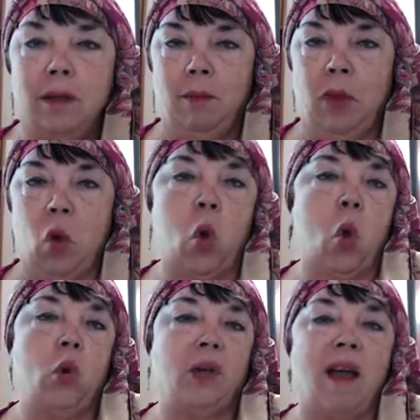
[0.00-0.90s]

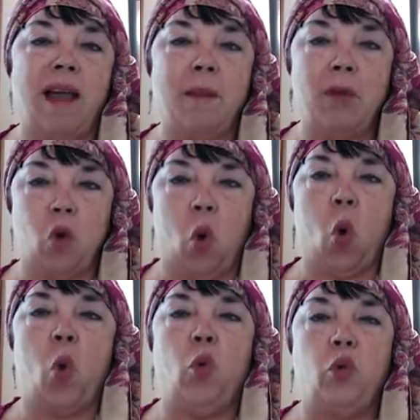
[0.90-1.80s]
Behold, I am an
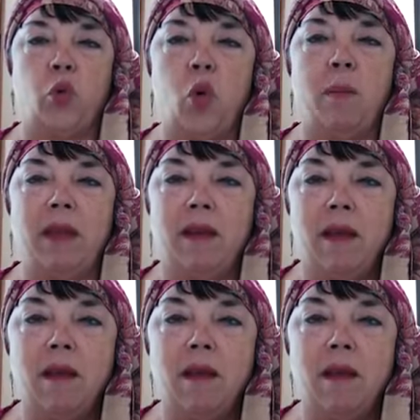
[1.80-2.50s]
old woman,